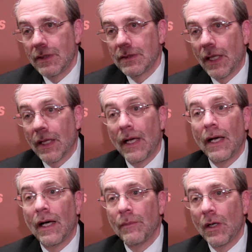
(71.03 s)
is that
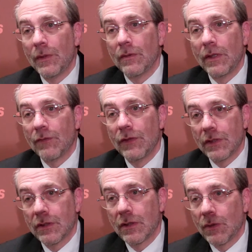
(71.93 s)
aha moment when the
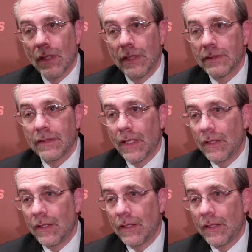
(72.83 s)
physician realizes that,